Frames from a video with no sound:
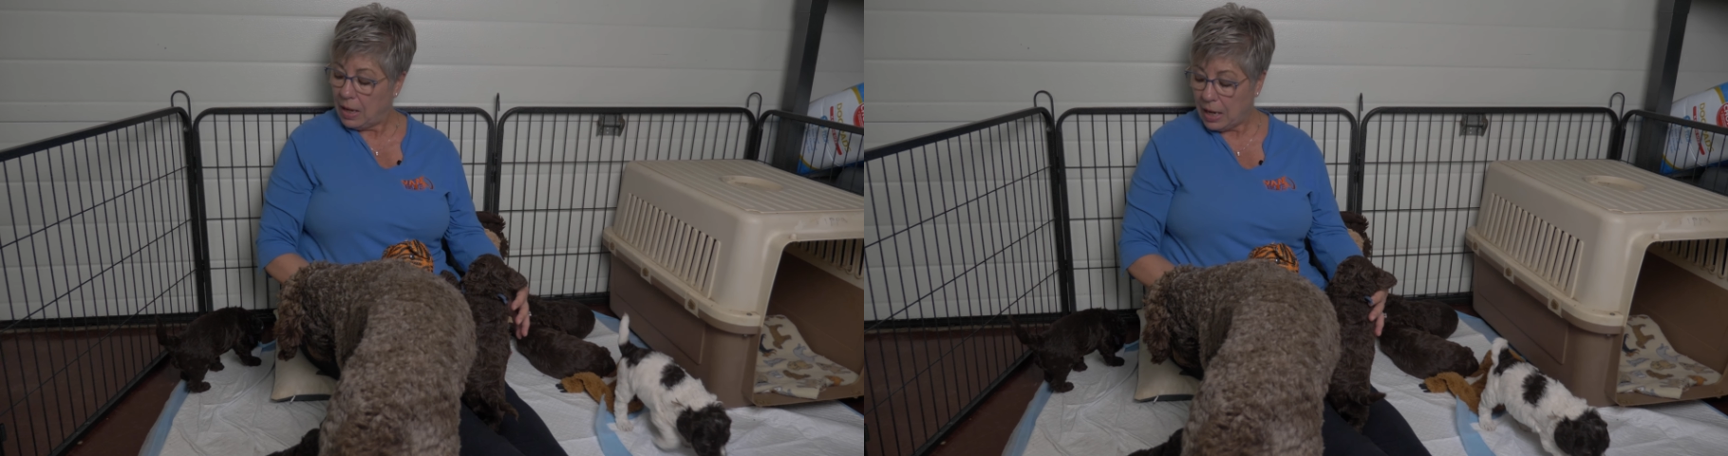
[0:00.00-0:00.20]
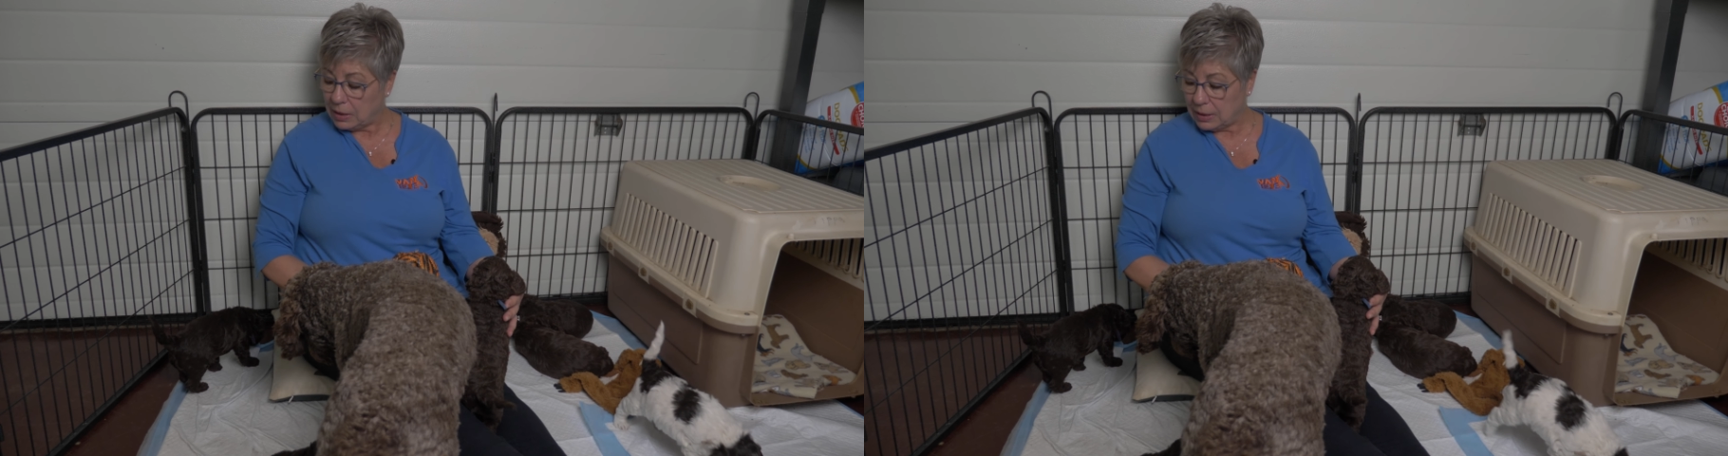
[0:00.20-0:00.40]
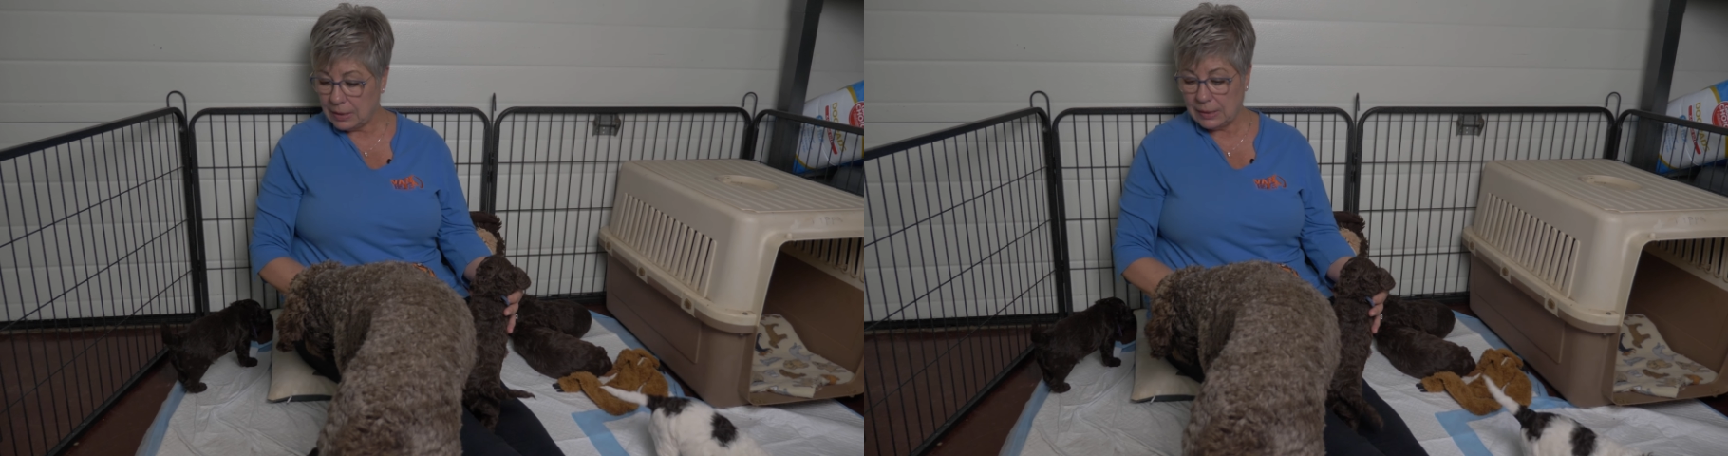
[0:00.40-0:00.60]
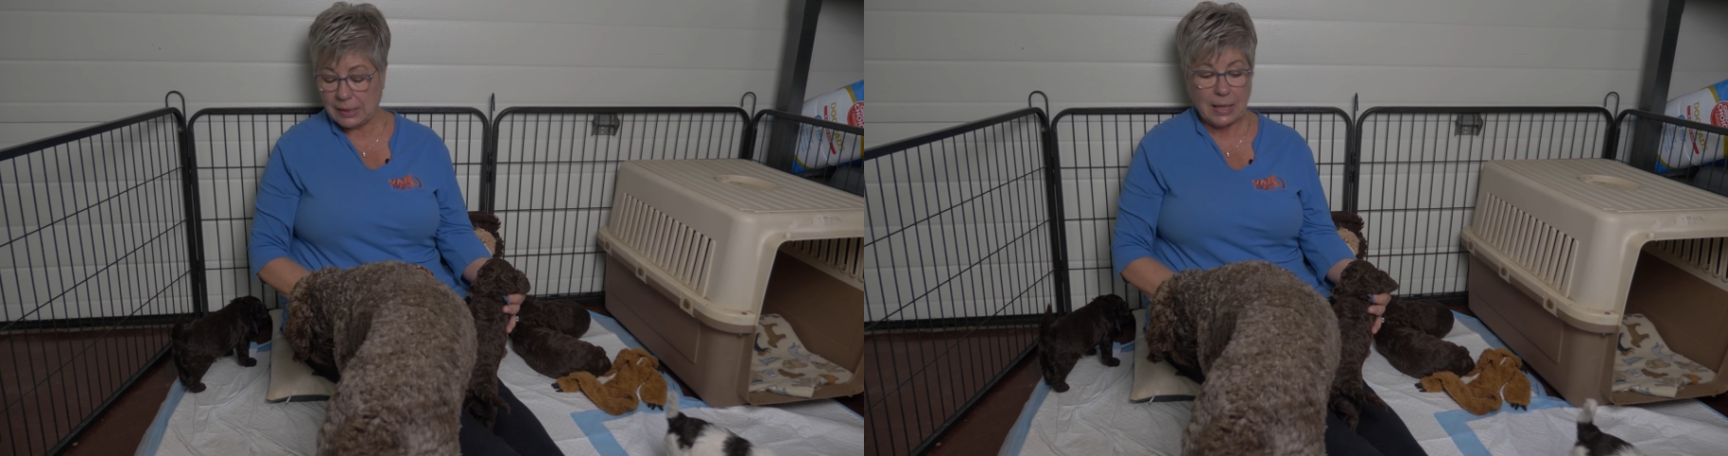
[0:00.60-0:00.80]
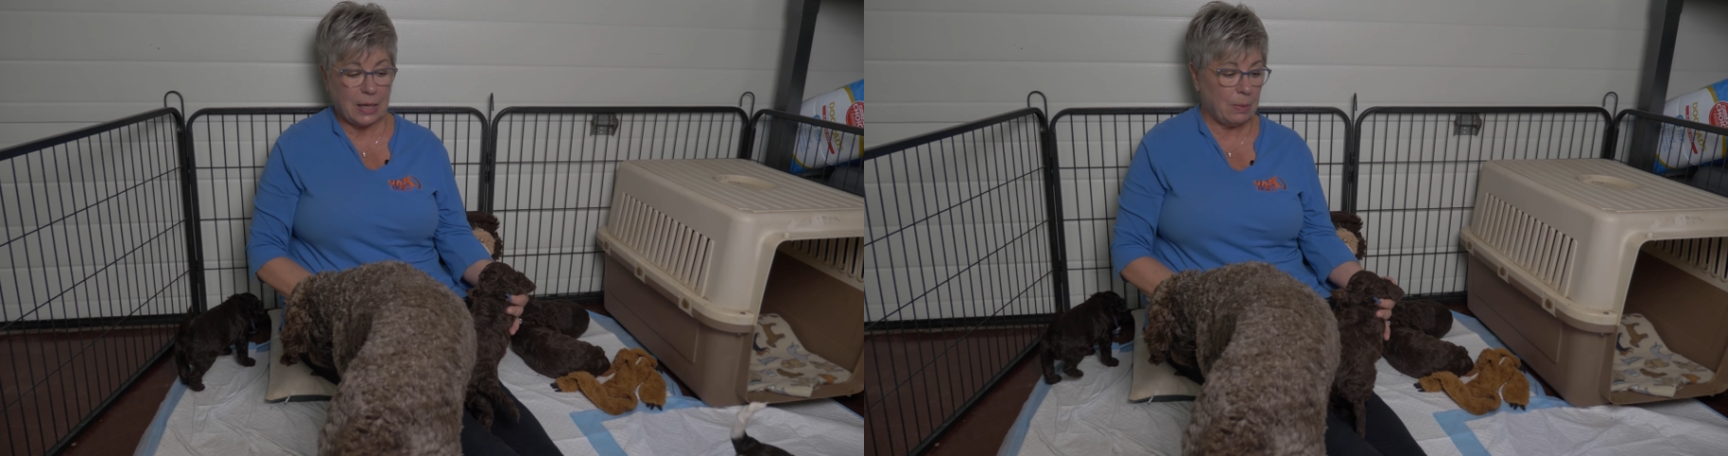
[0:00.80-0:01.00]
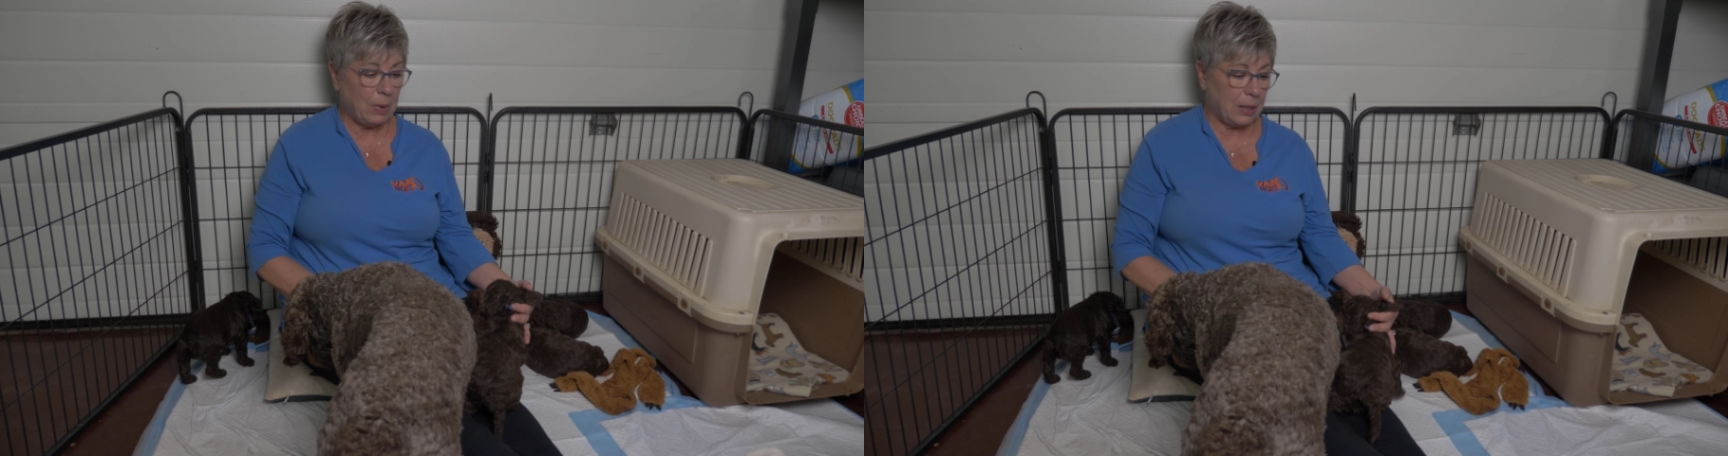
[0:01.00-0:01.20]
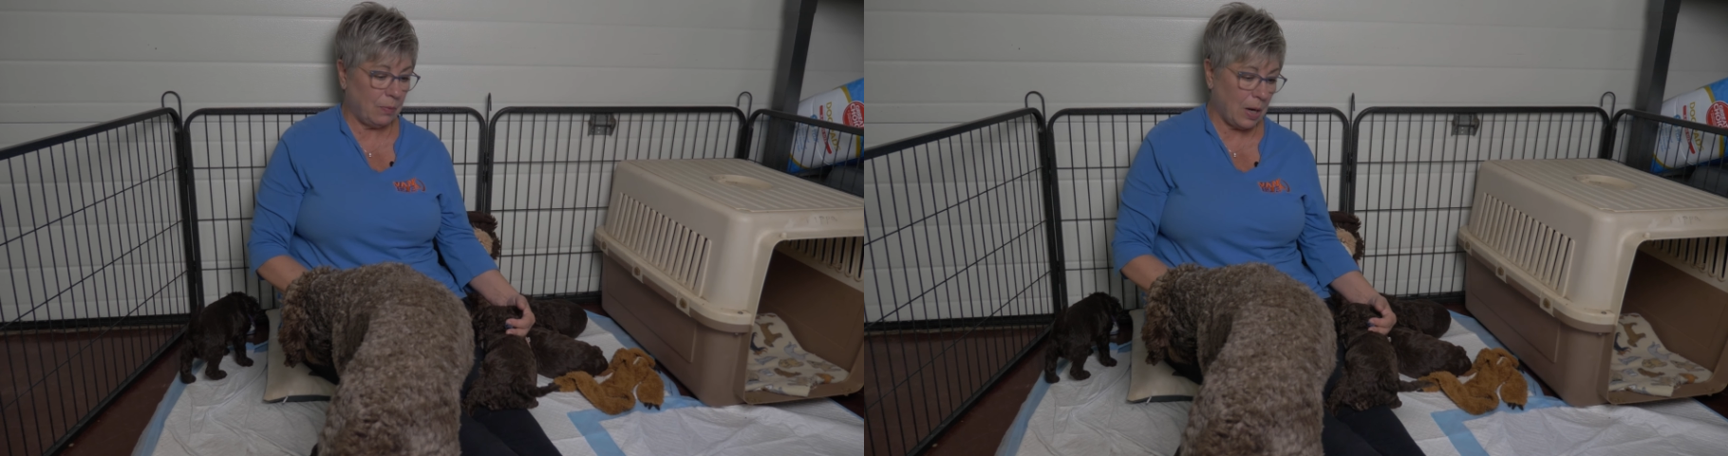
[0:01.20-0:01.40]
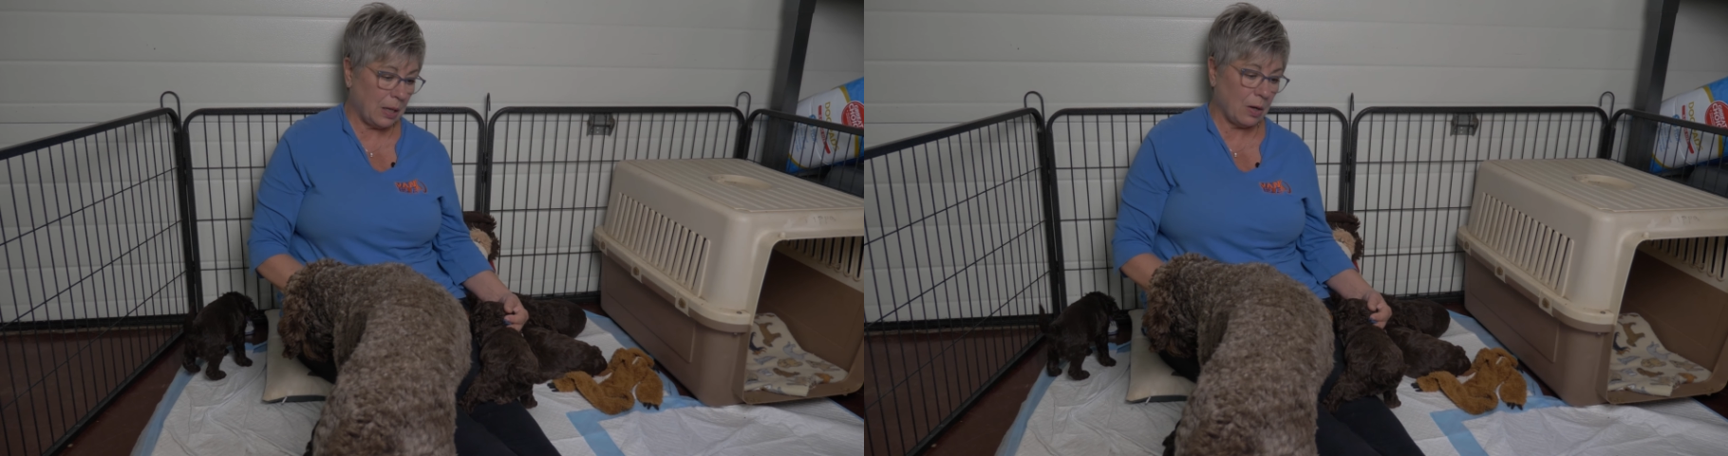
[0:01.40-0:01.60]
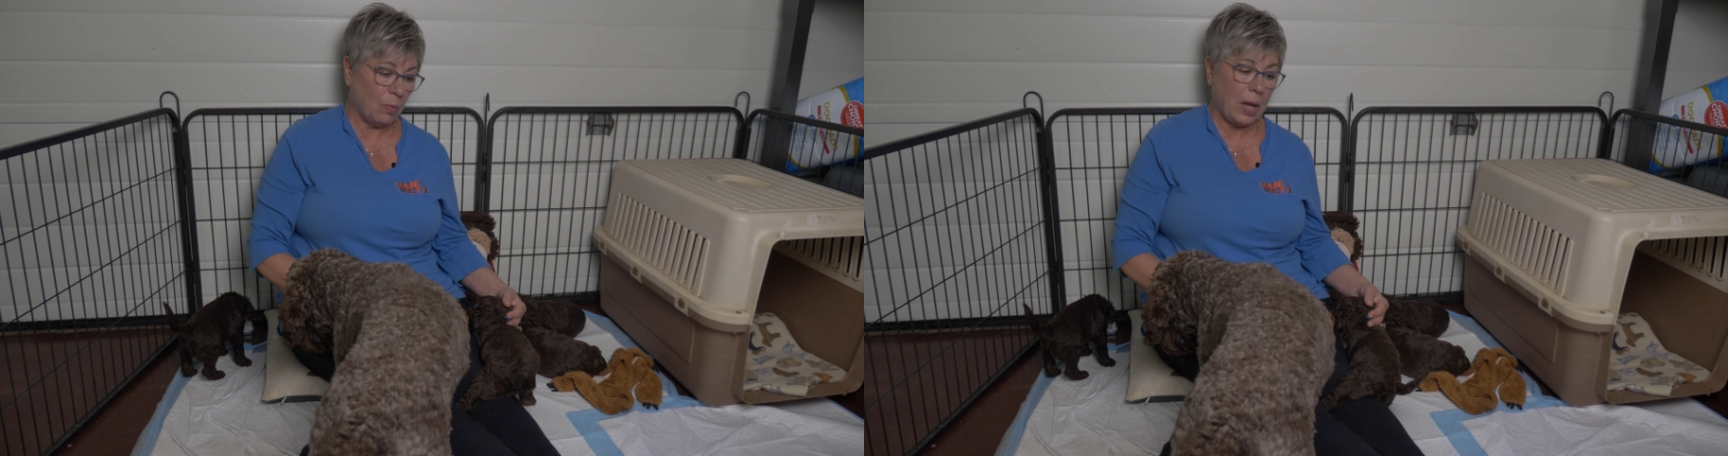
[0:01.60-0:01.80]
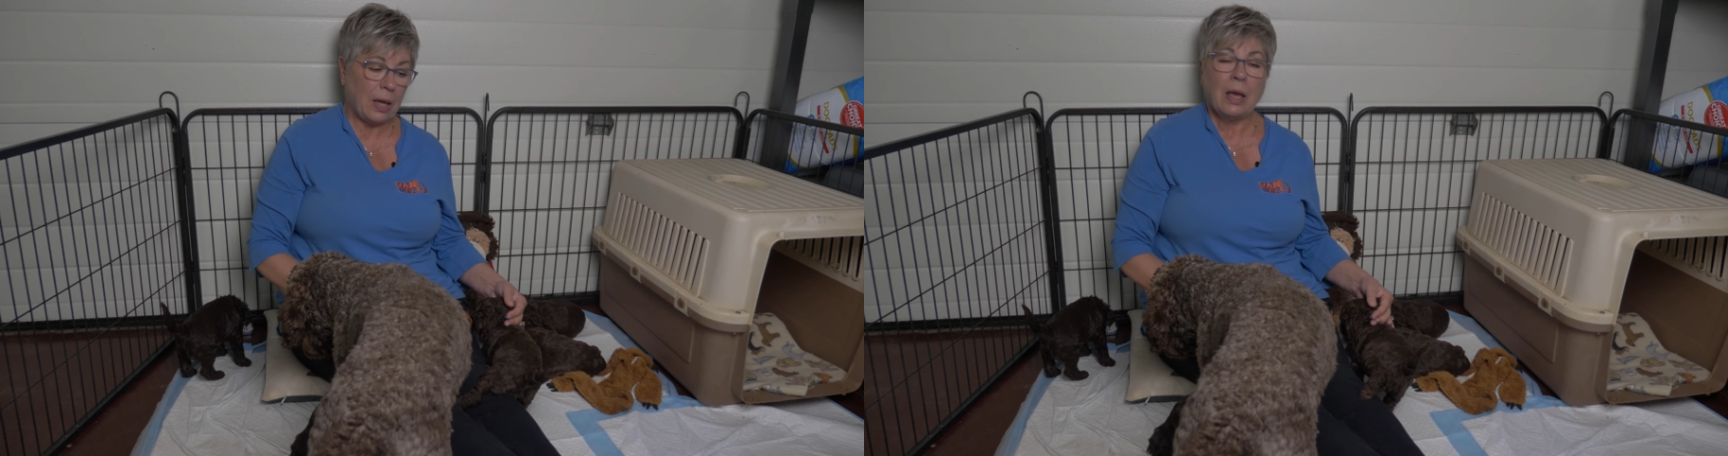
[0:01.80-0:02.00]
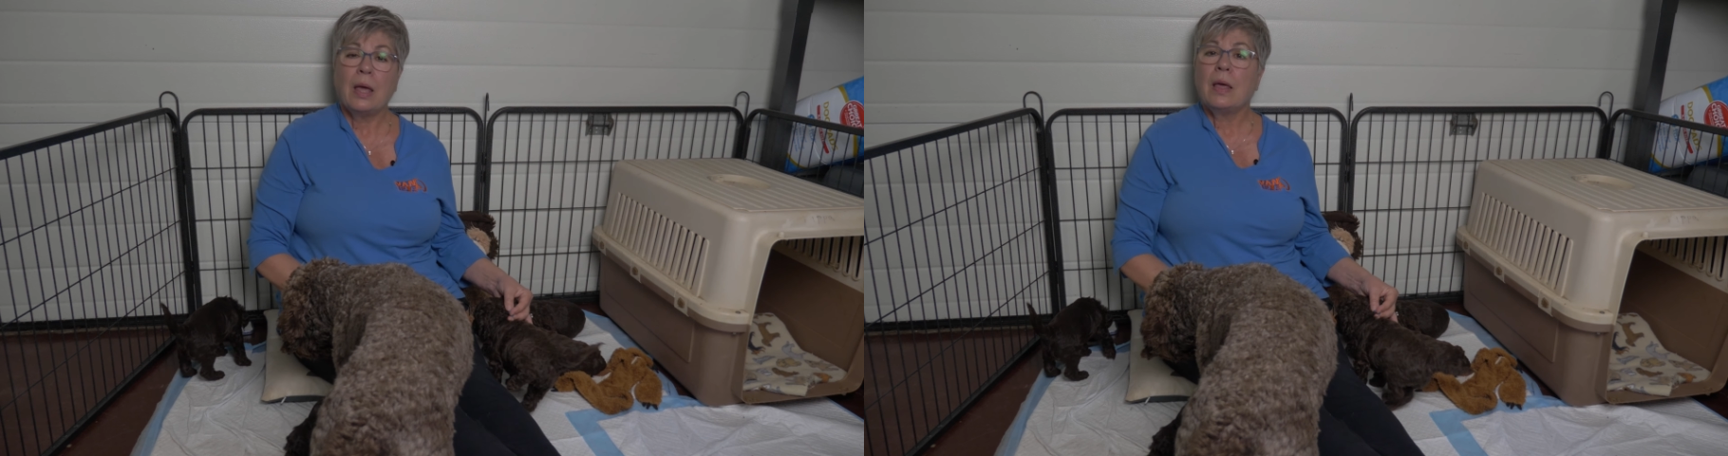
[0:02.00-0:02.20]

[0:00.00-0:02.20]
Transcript: and you didn't see anybody running away.